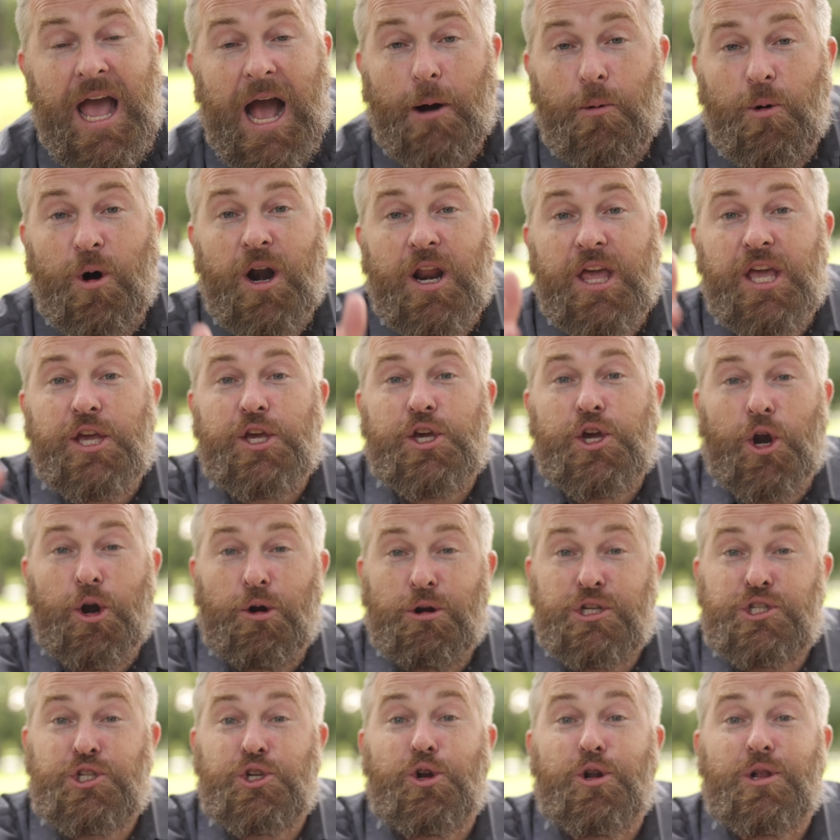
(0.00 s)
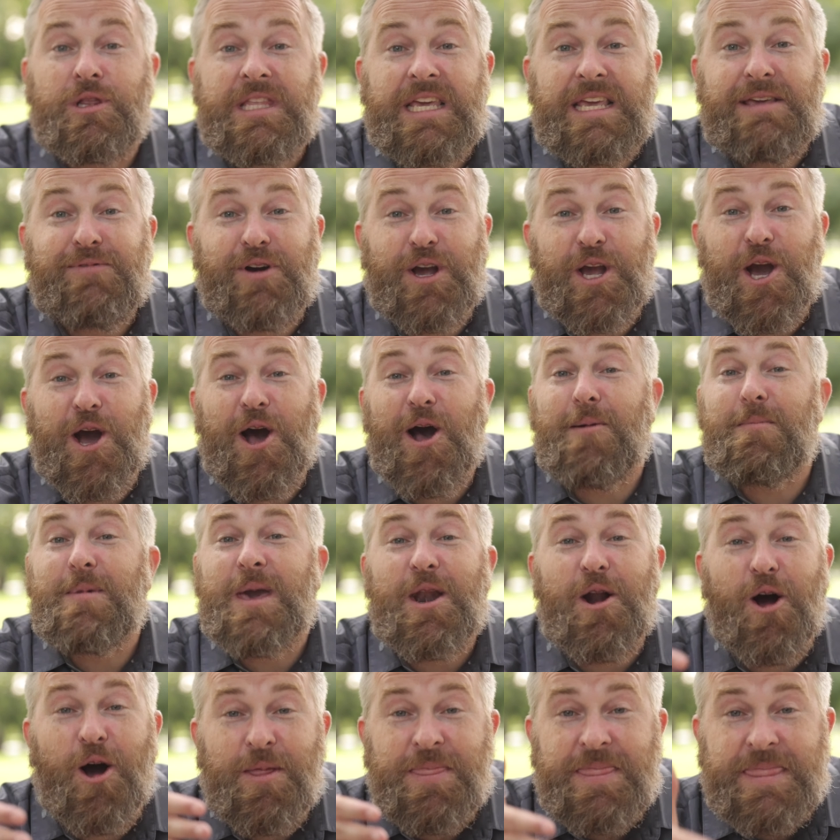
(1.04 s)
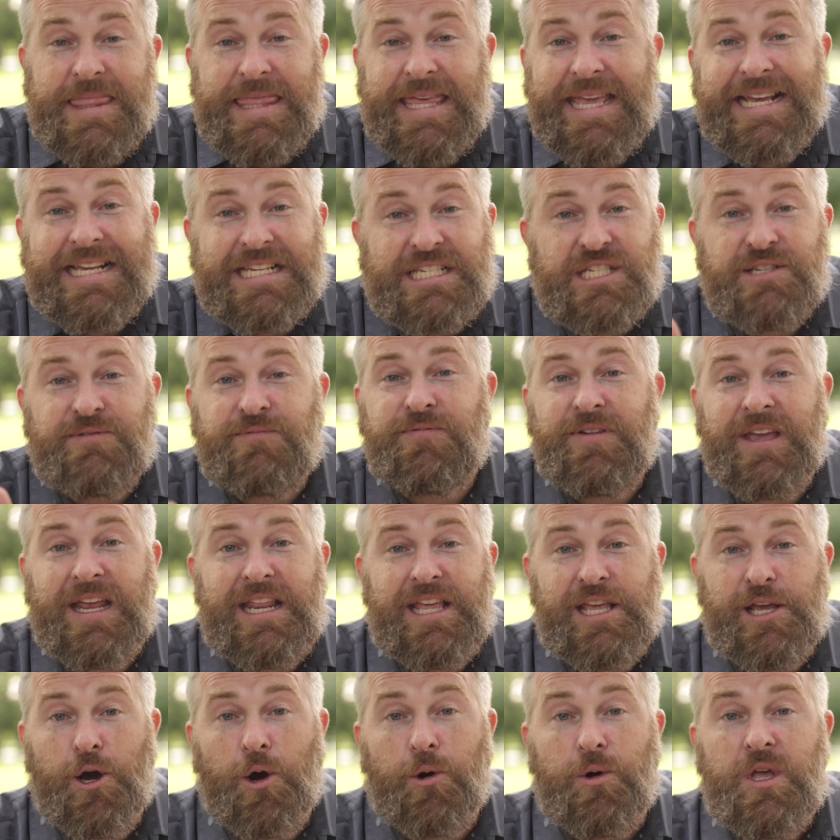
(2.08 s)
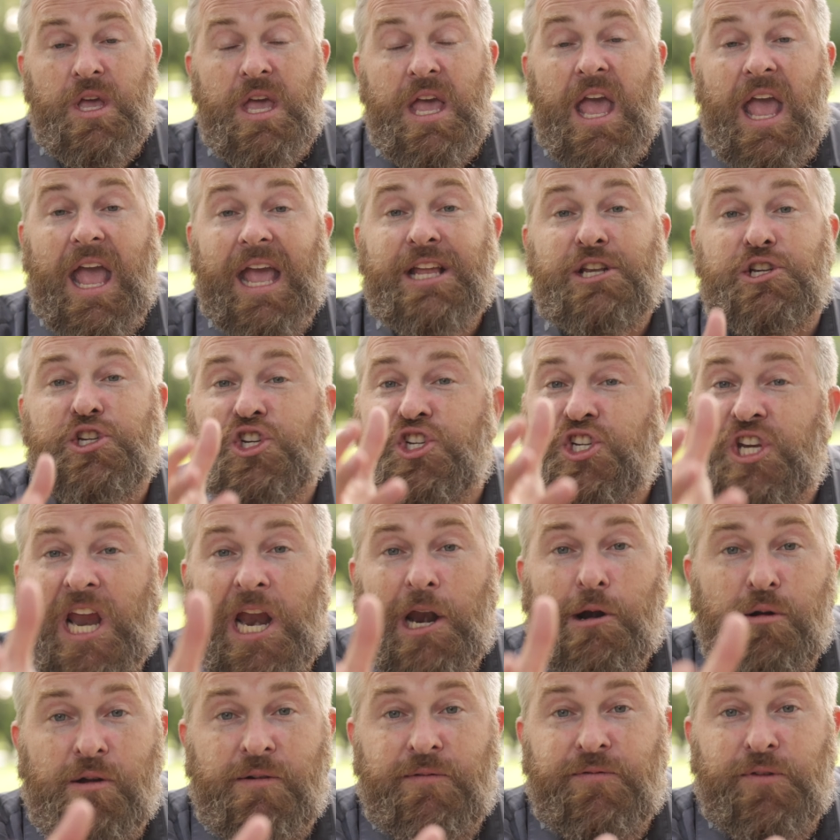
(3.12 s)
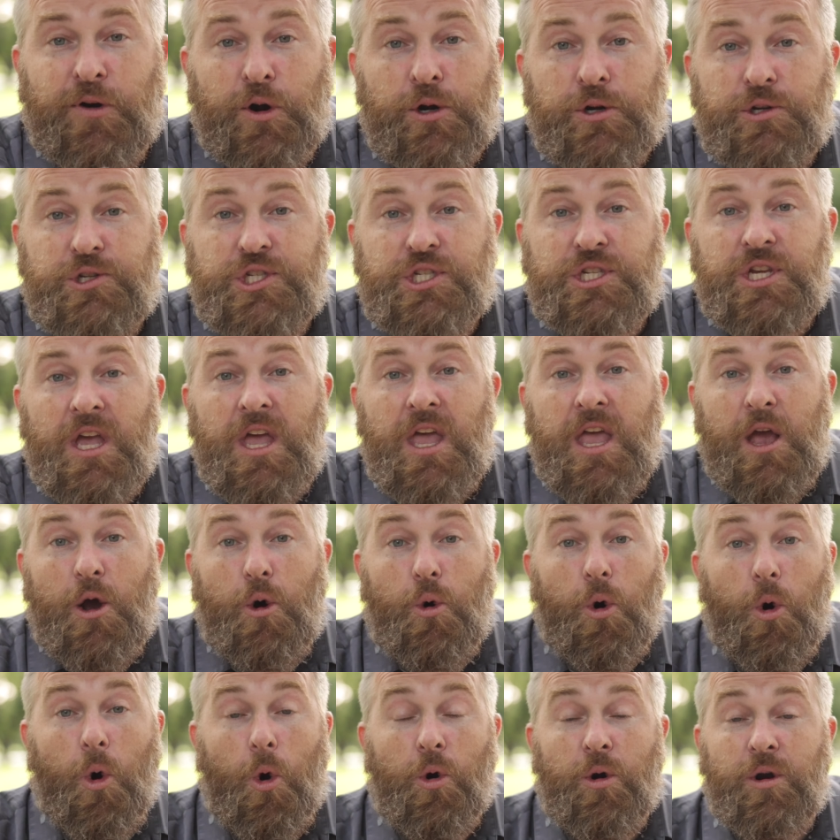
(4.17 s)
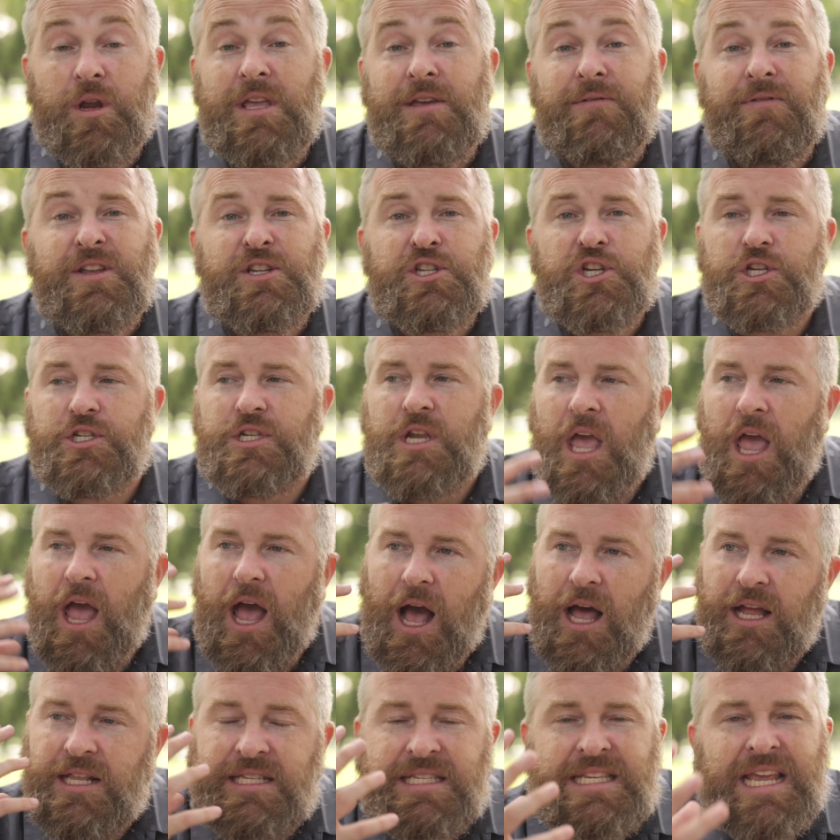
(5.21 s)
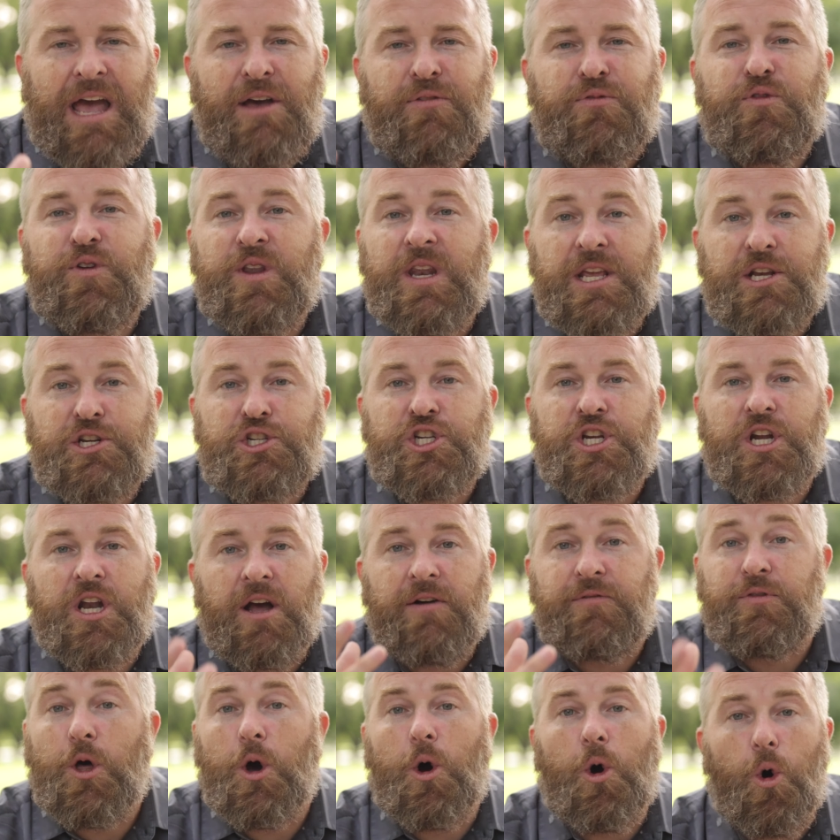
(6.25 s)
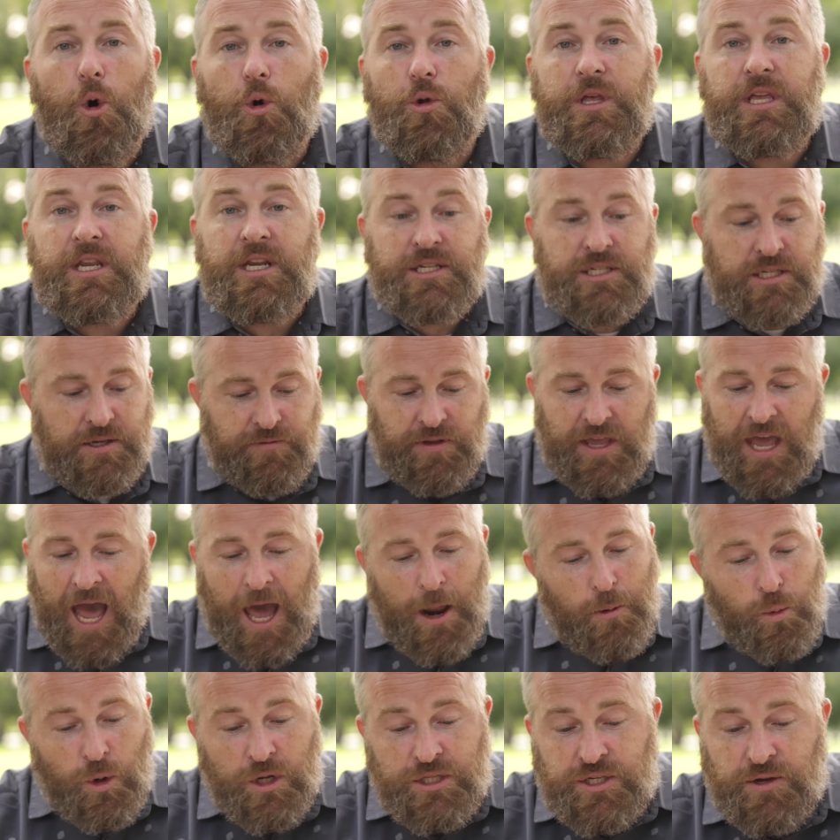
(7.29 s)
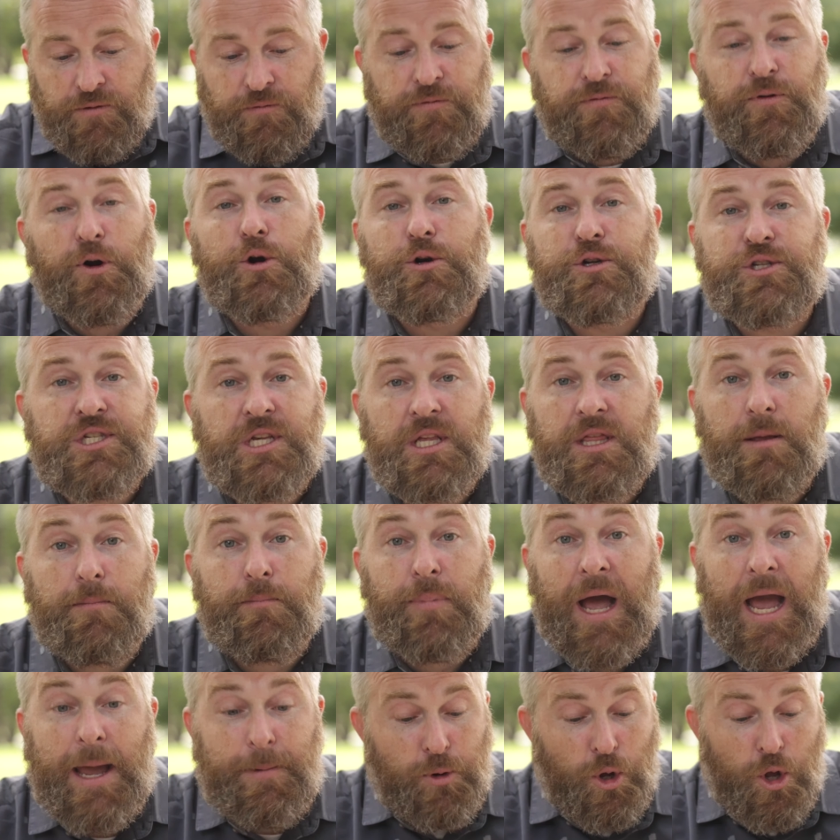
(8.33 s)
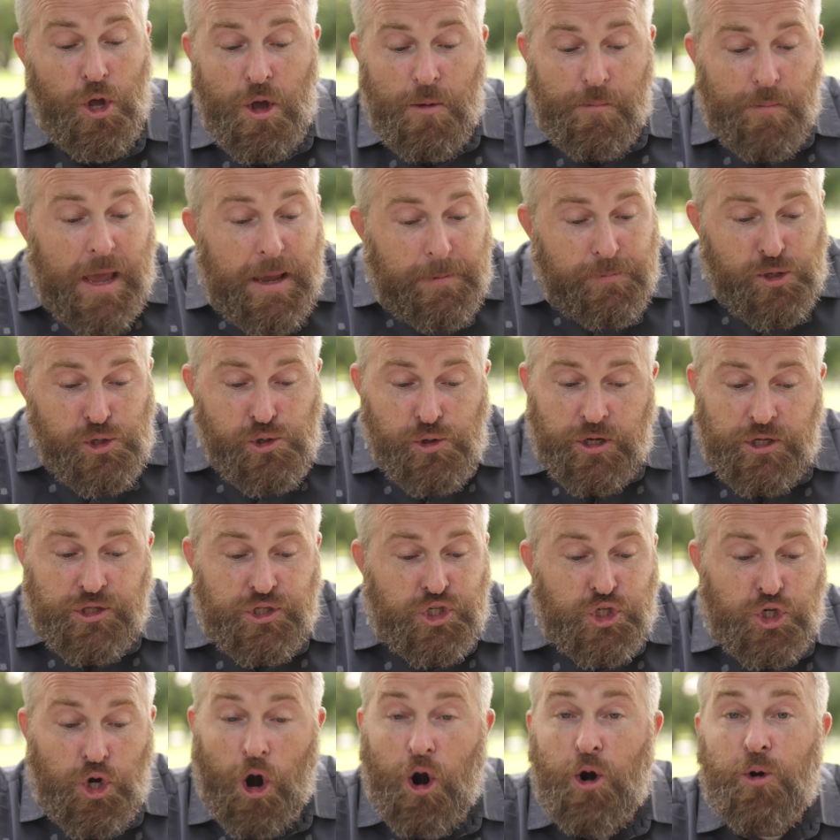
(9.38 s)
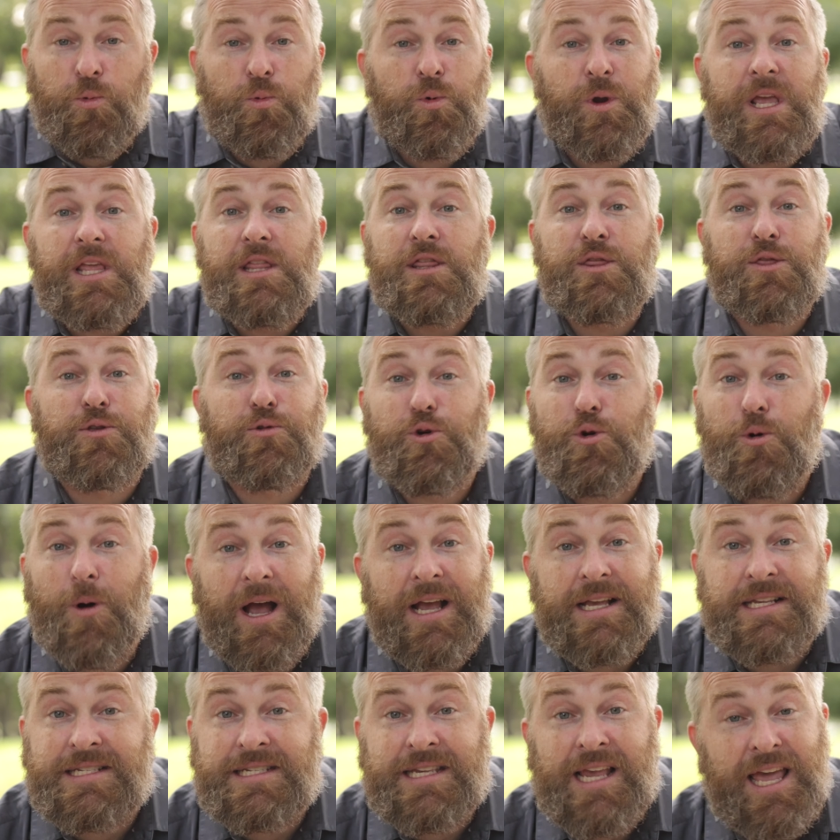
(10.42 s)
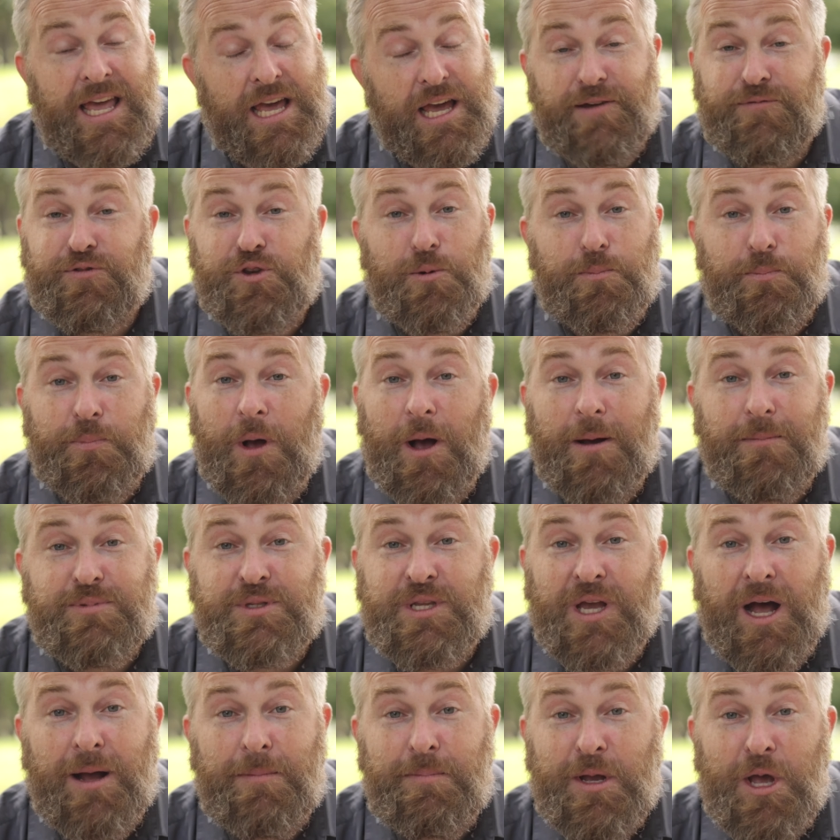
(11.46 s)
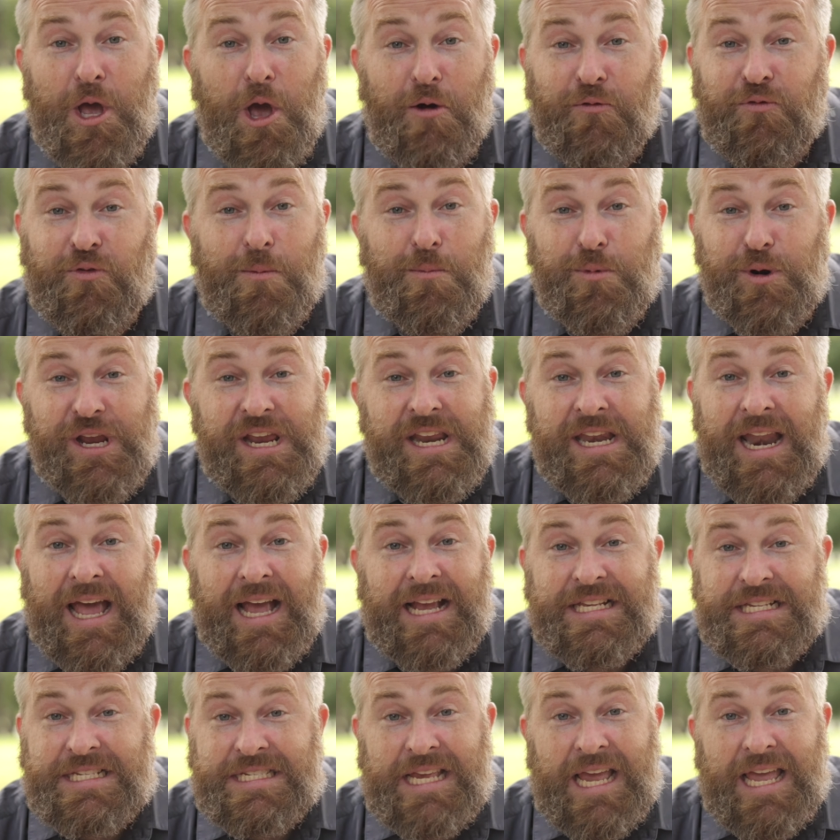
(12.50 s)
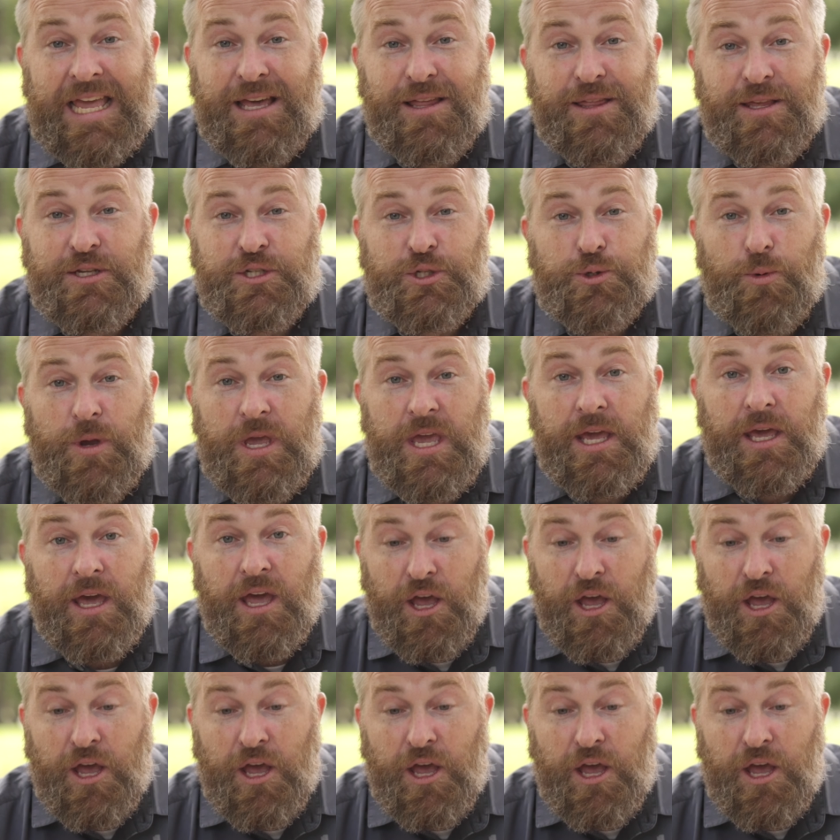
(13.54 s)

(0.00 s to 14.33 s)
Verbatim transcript: I wanna encourage you to leave a comment on this video and share a verse or, or even just a definition of the holiness of God. What's a verse in the Bible? Maybe you could start reading through Isaiah. If you're pumped up from reading Isaiah this week,